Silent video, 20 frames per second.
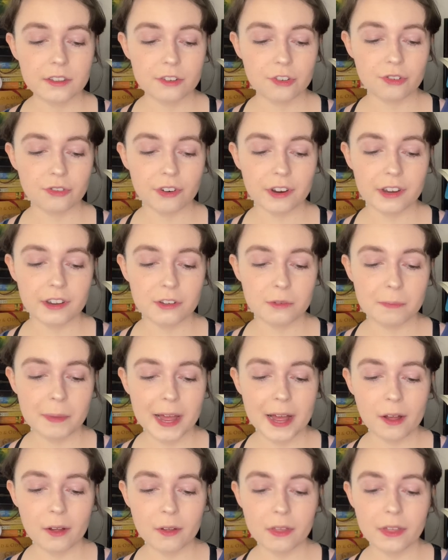the trees
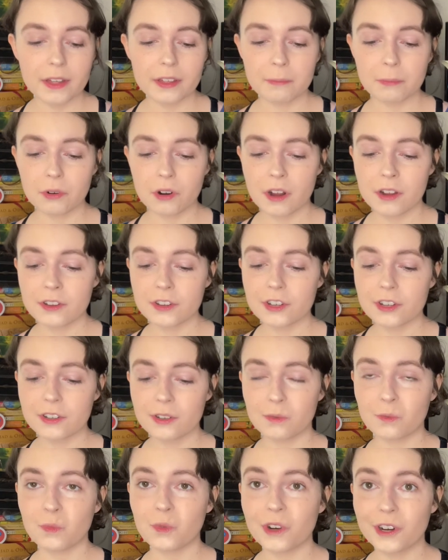bow their branches
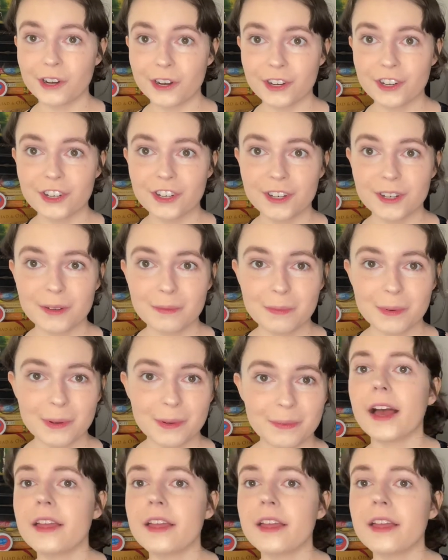in worship.